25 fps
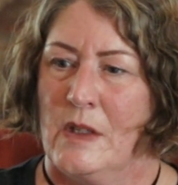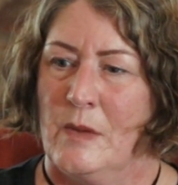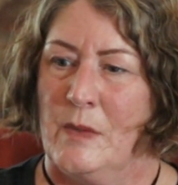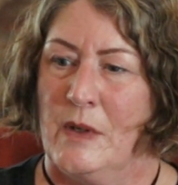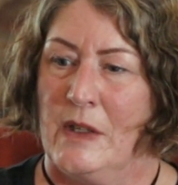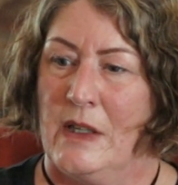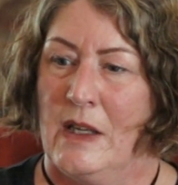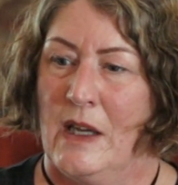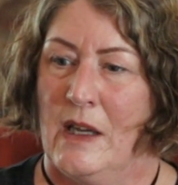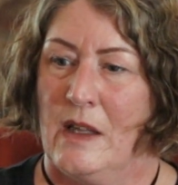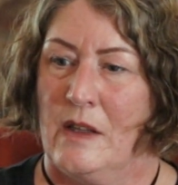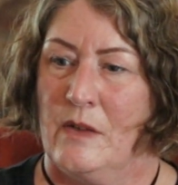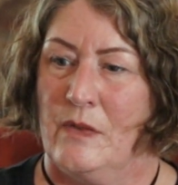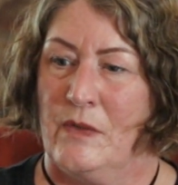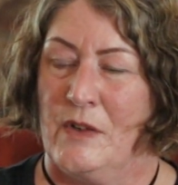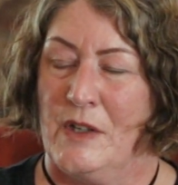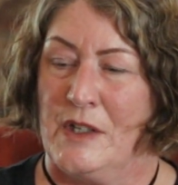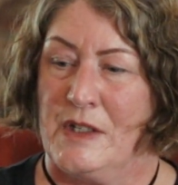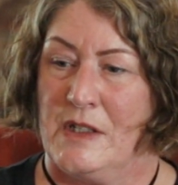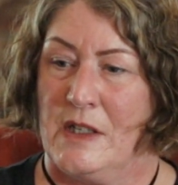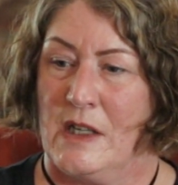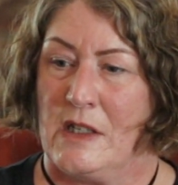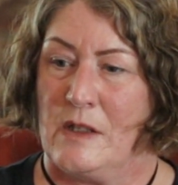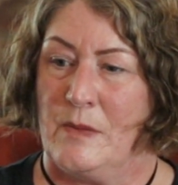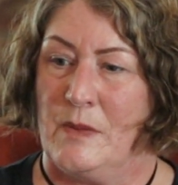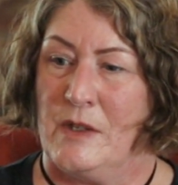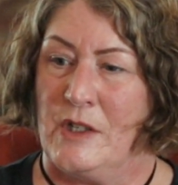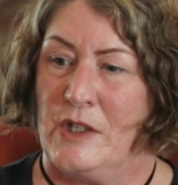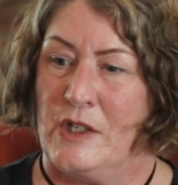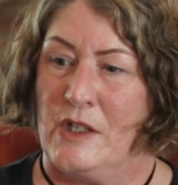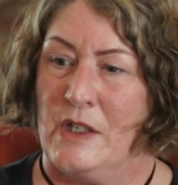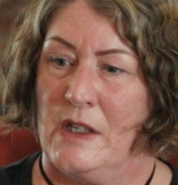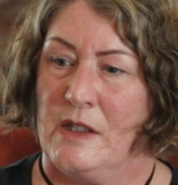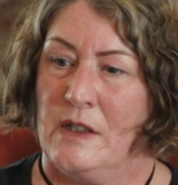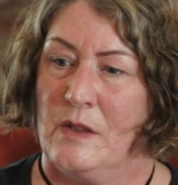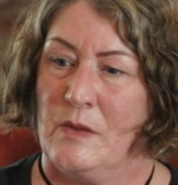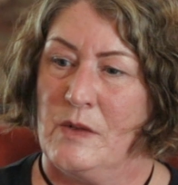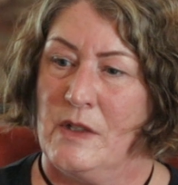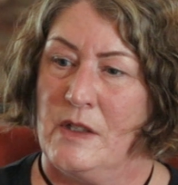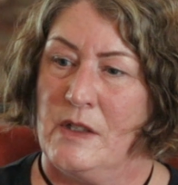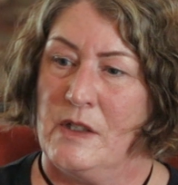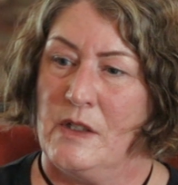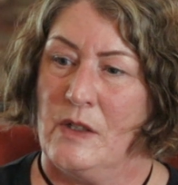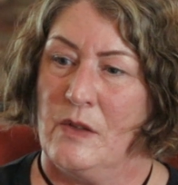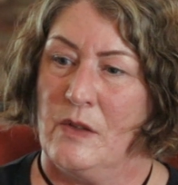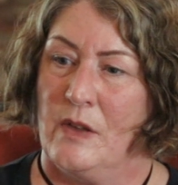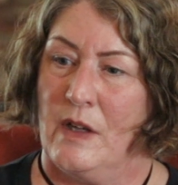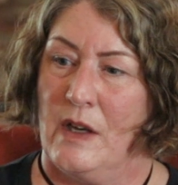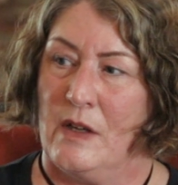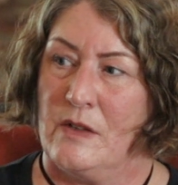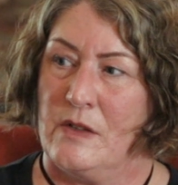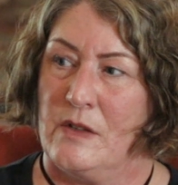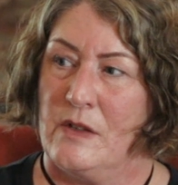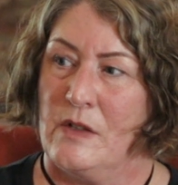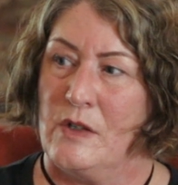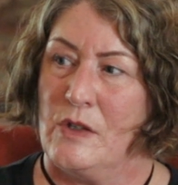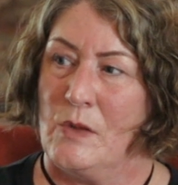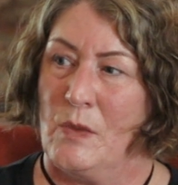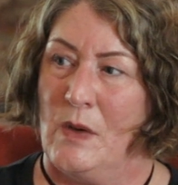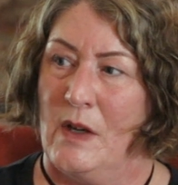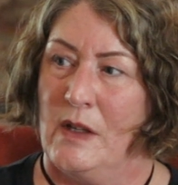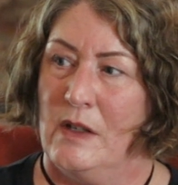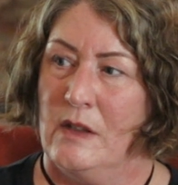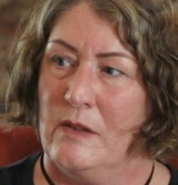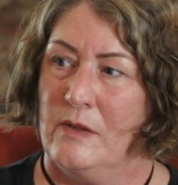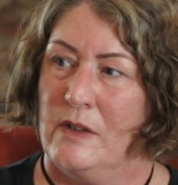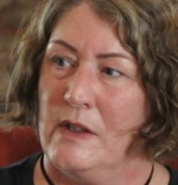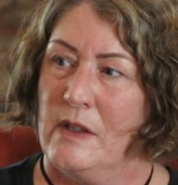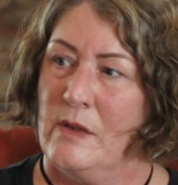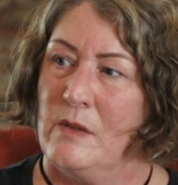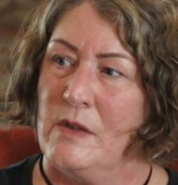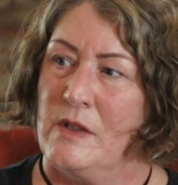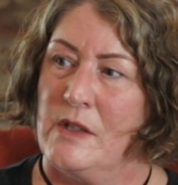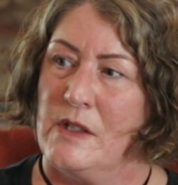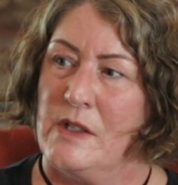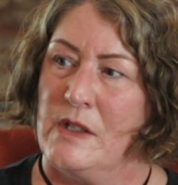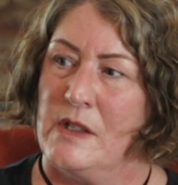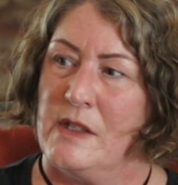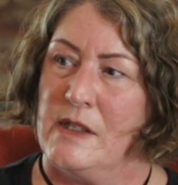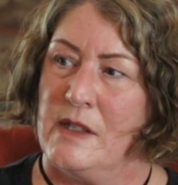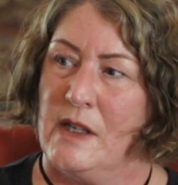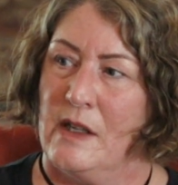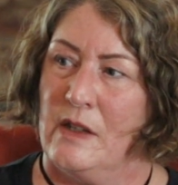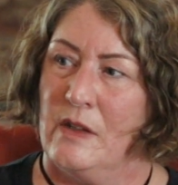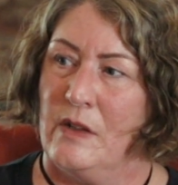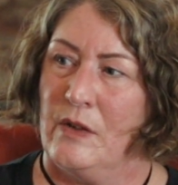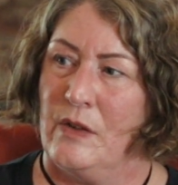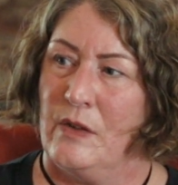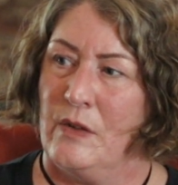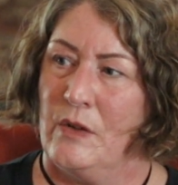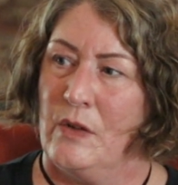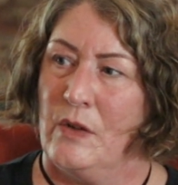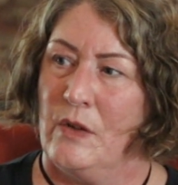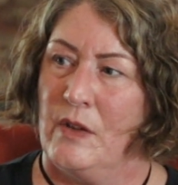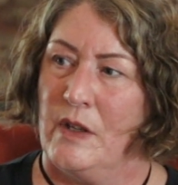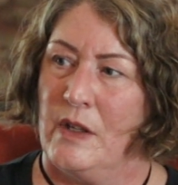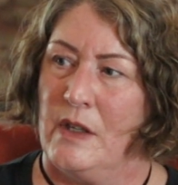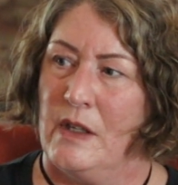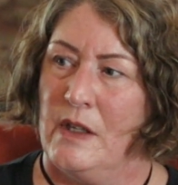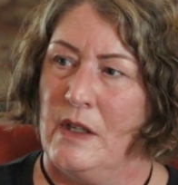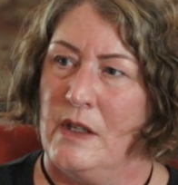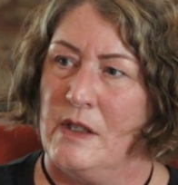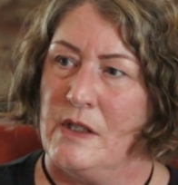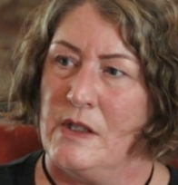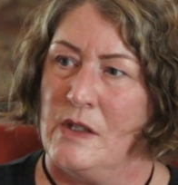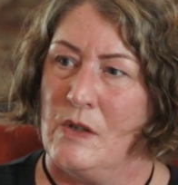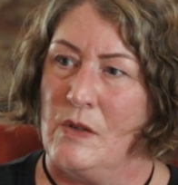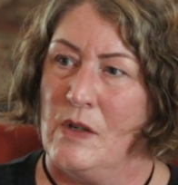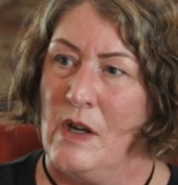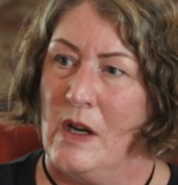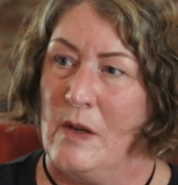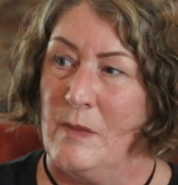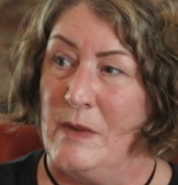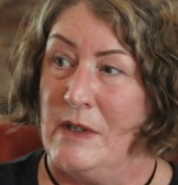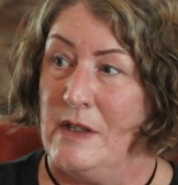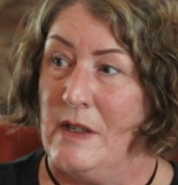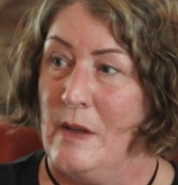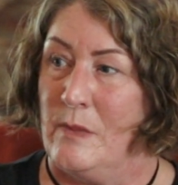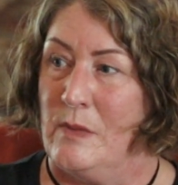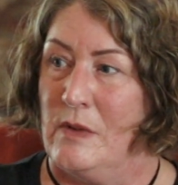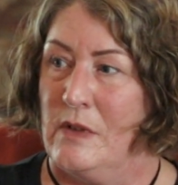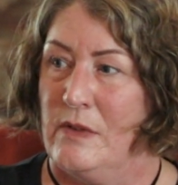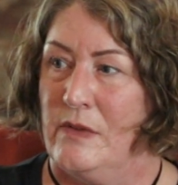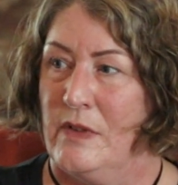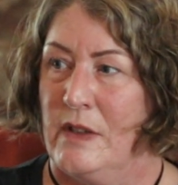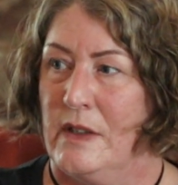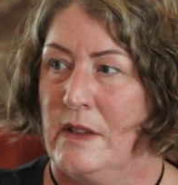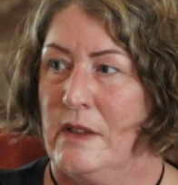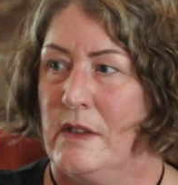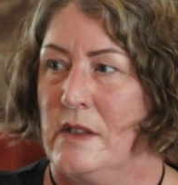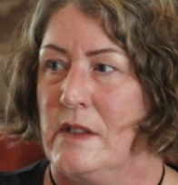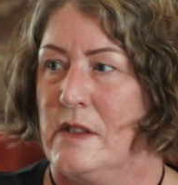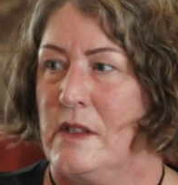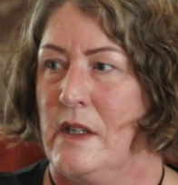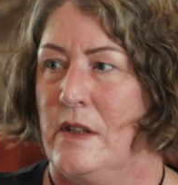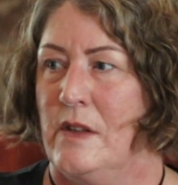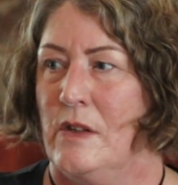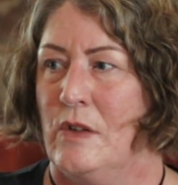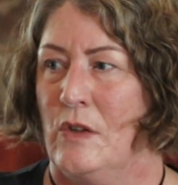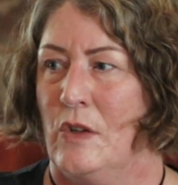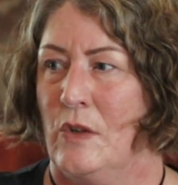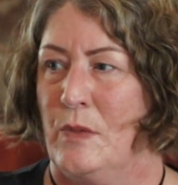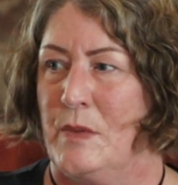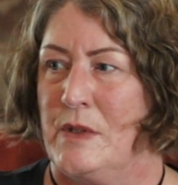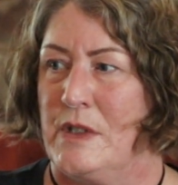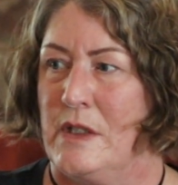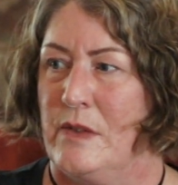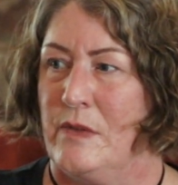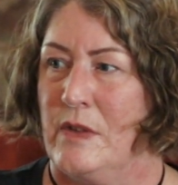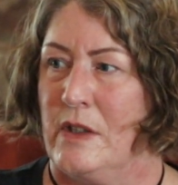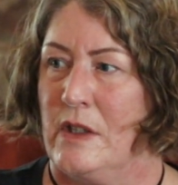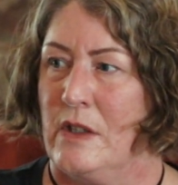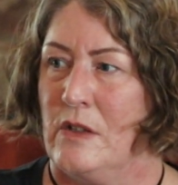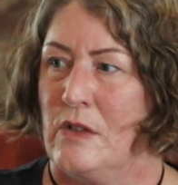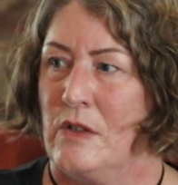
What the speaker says: But yeah, the first expedition I did was in 2012, and it was to sail through the tsunami debris field in the North Pacific